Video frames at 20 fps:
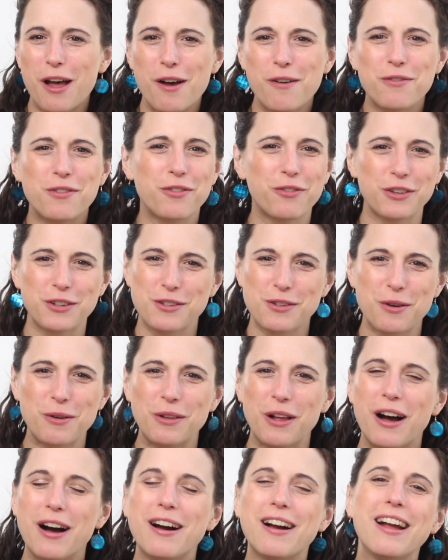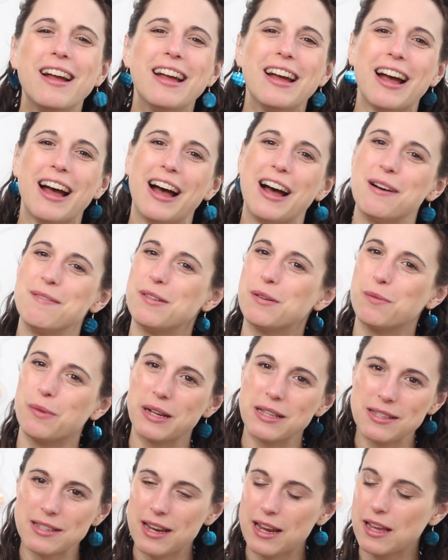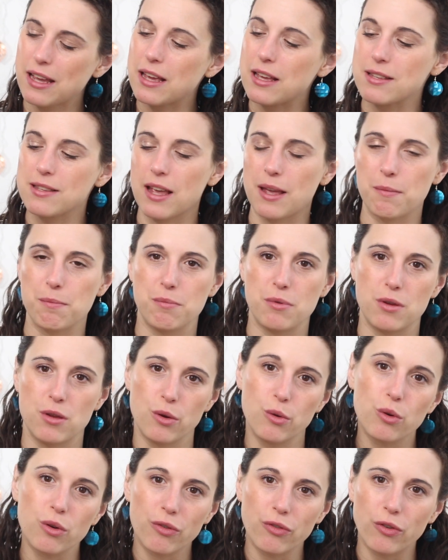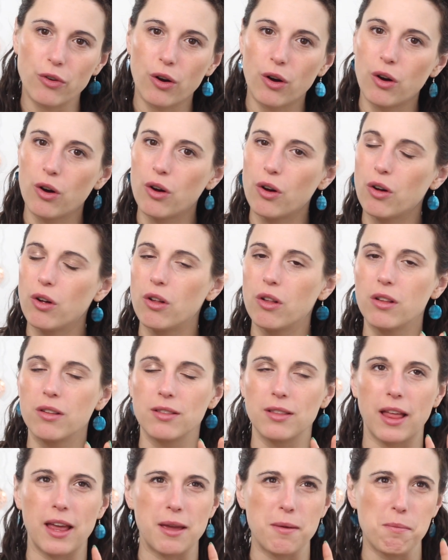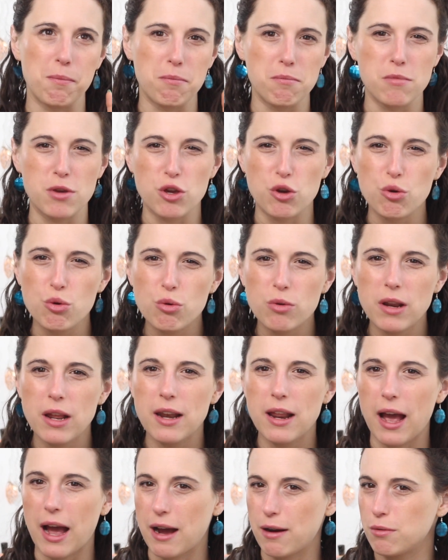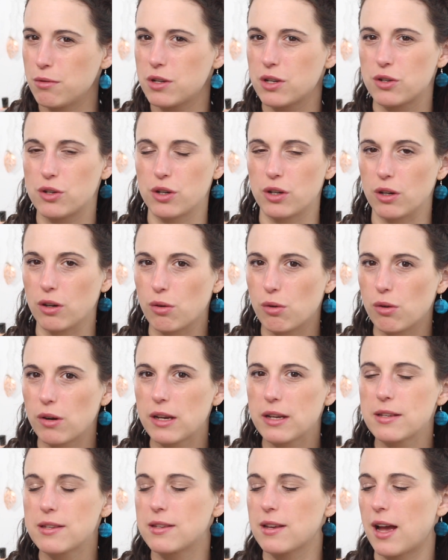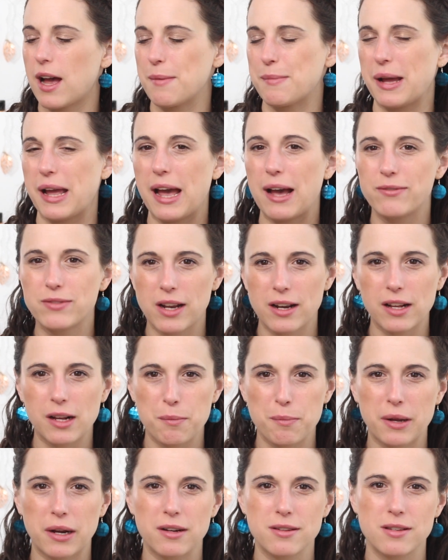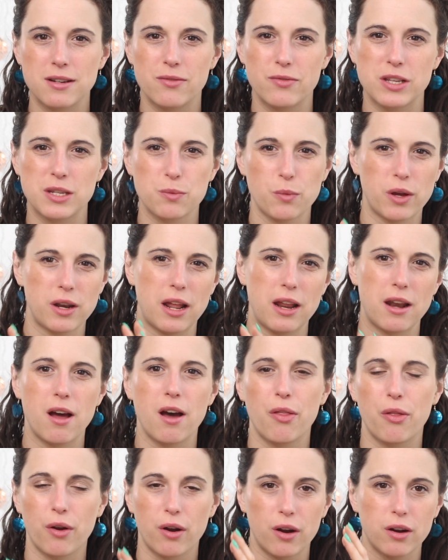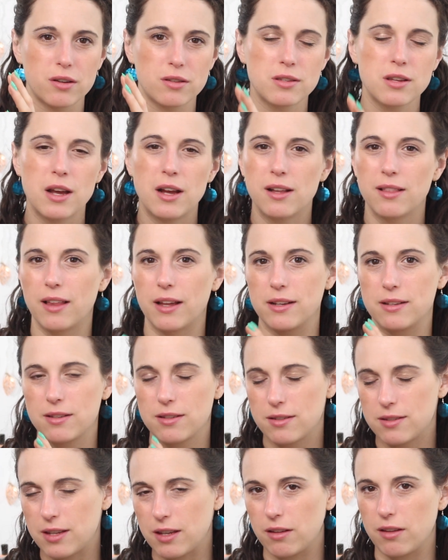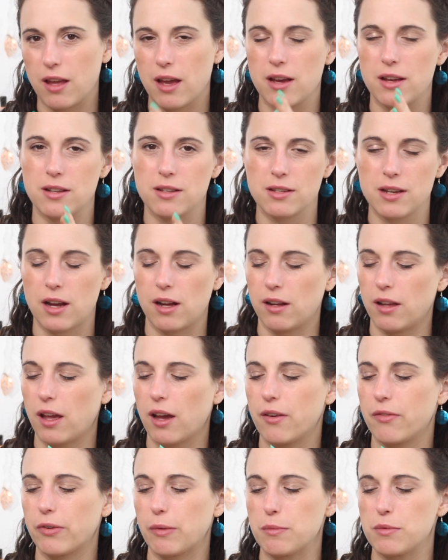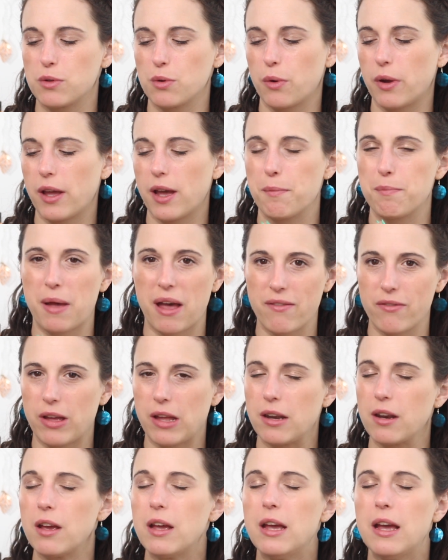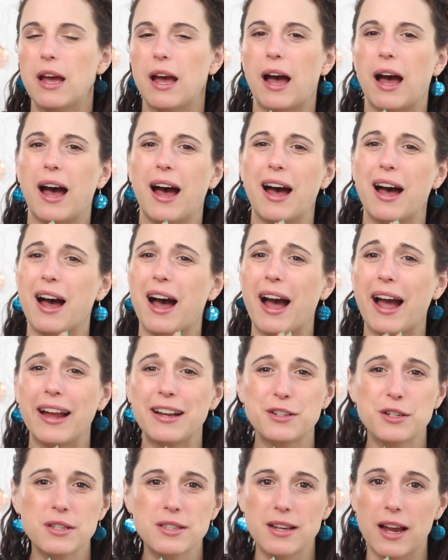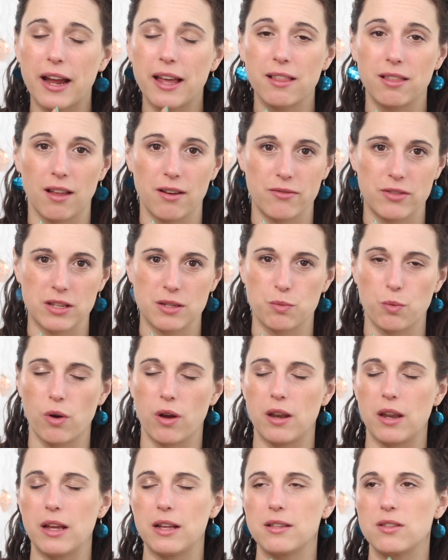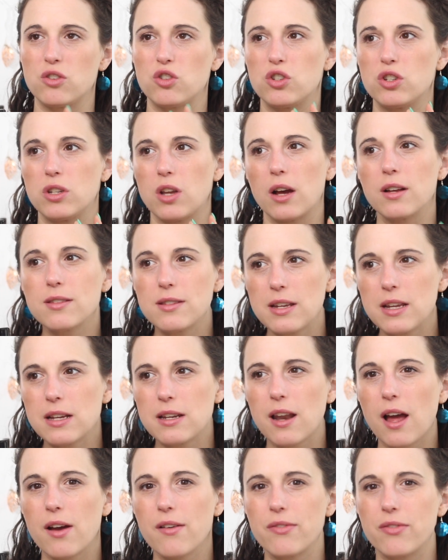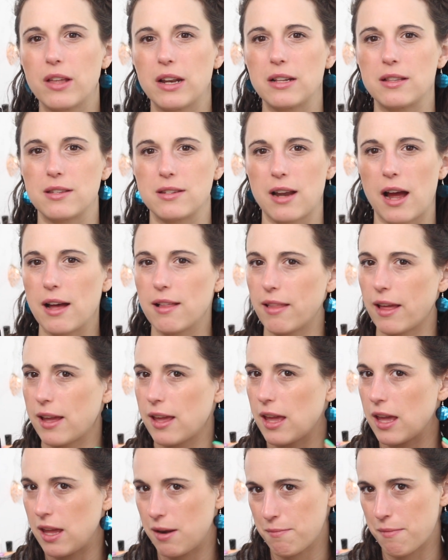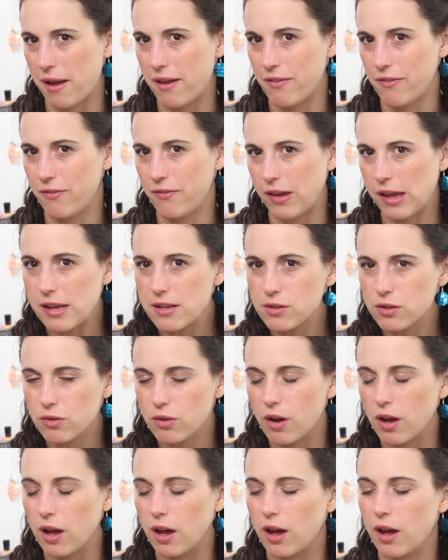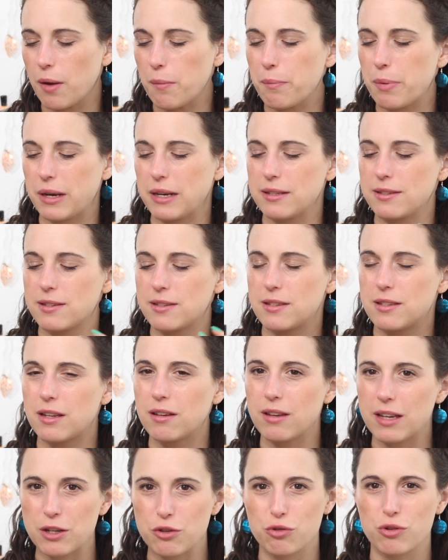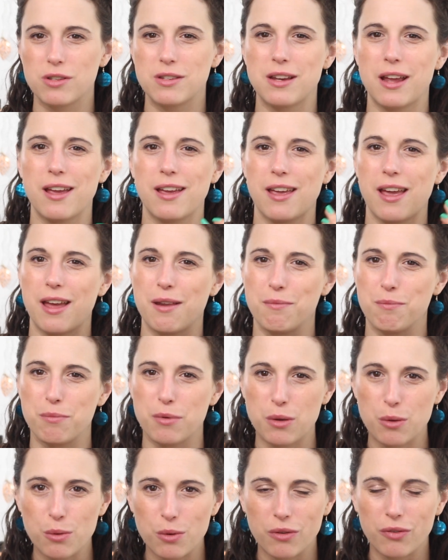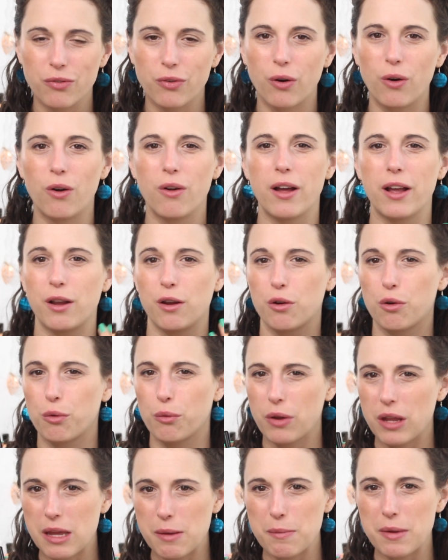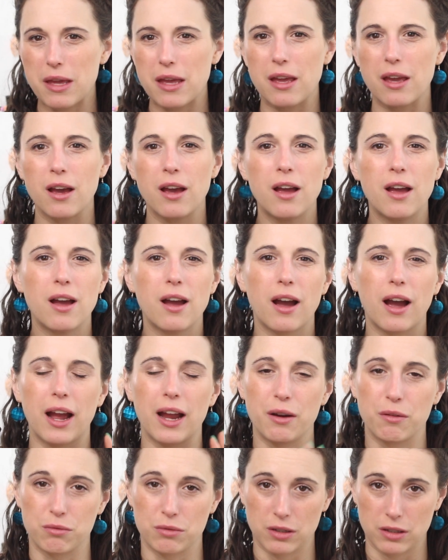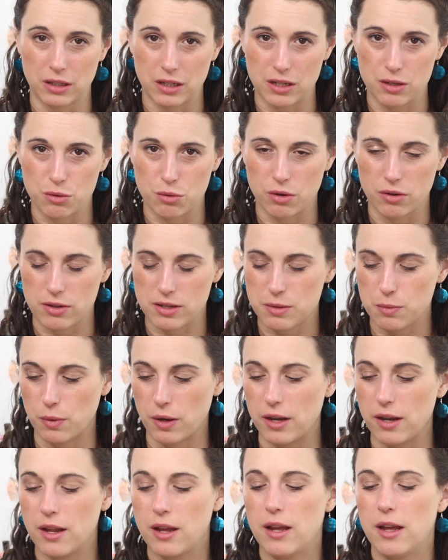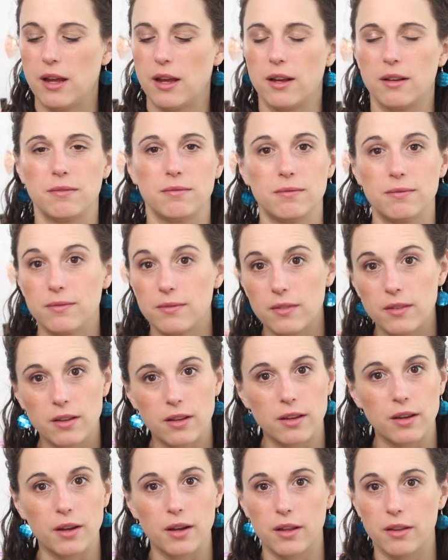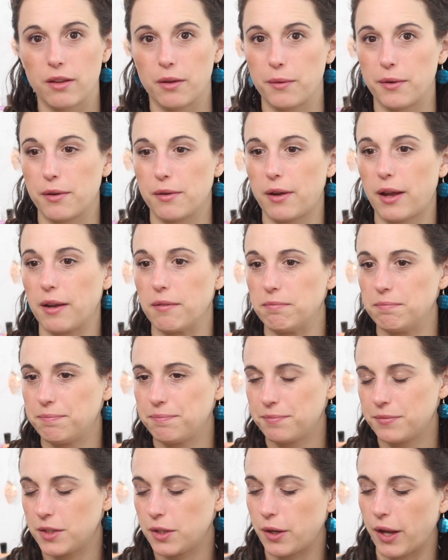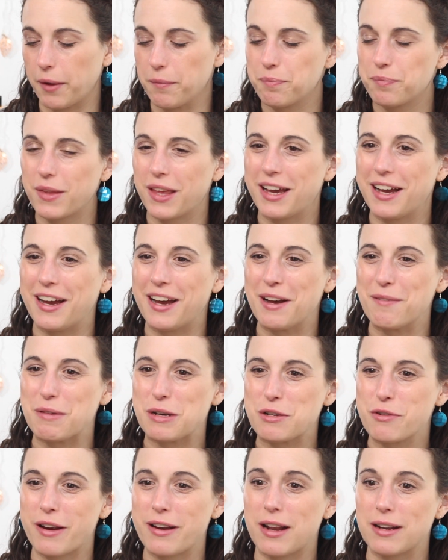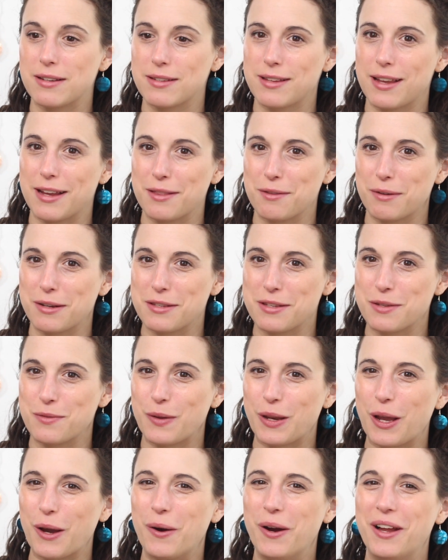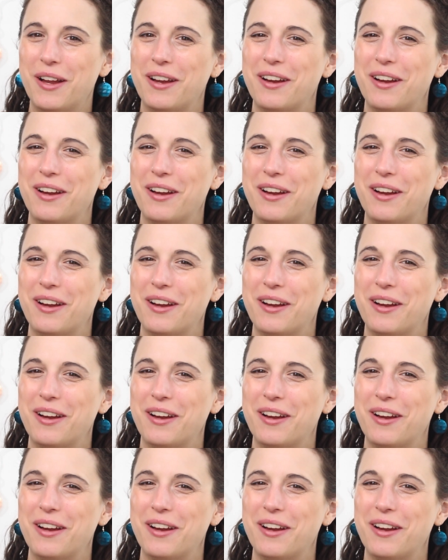loved for so long? Wednesday is a beautiful, like muted out turquoise. I have done a comparison of this one and others like Celia and Talia from Zoya, Bevan. I love this one. It's dusty enough that it's not like in my face, but it's still interesting and beautiful and creamy. I really adore this one. There we go again. Okay. I'm gonna try not to say it the rest of this video.